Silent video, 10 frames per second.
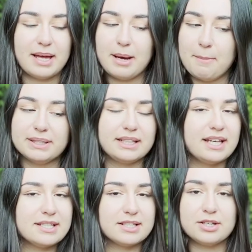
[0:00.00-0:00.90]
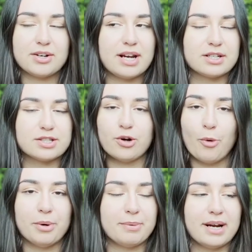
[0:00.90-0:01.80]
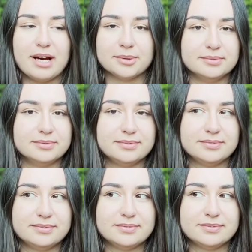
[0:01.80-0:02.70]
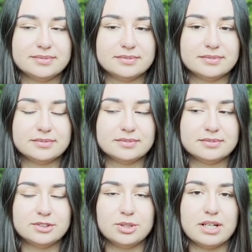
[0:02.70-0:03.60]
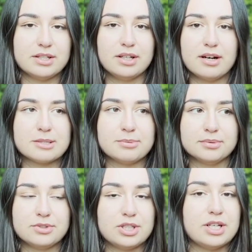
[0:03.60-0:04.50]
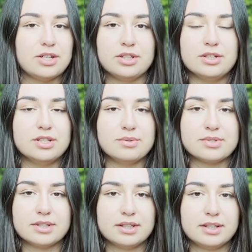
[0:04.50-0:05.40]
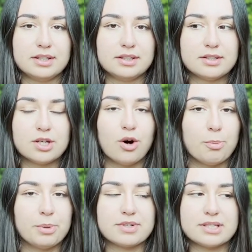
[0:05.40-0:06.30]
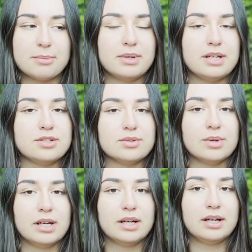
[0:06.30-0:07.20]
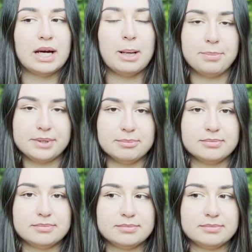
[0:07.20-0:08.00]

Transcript: But the kids in Ukraine are so open right now to hear the gospel, to hear the good news. So open for somebody to help them